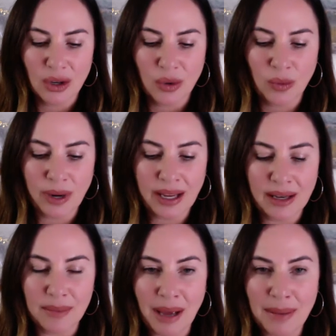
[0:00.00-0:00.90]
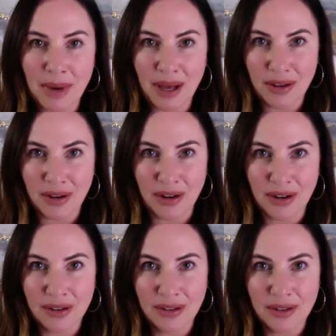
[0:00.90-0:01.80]
when my
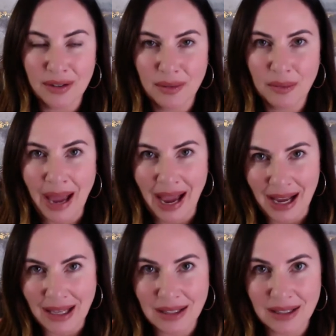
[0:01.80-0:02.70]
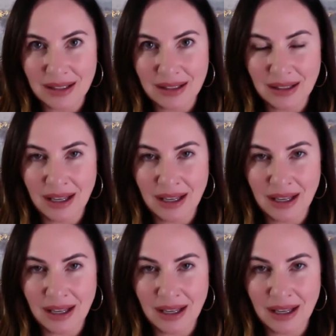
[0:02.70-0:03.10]
mother passed,